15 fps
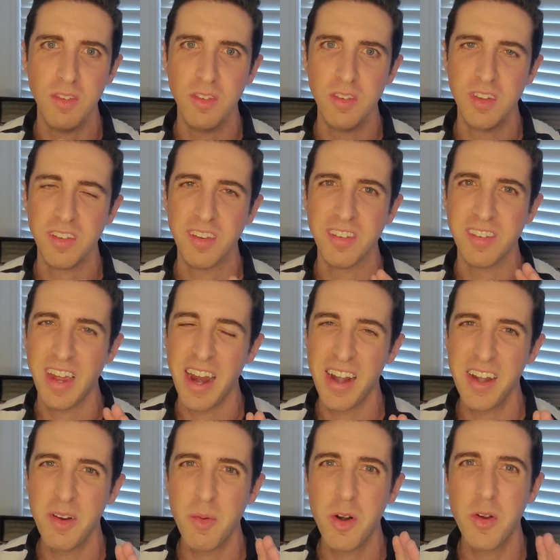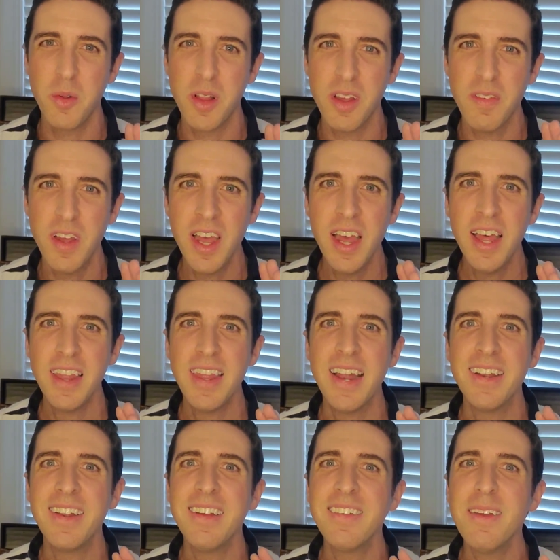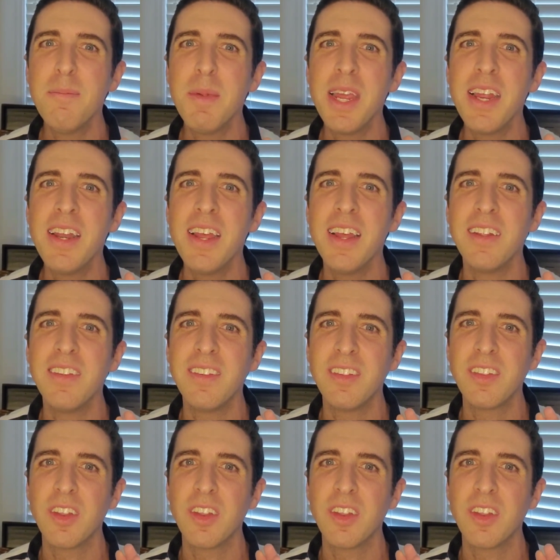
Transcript: the society where you live, that doesn't mean it's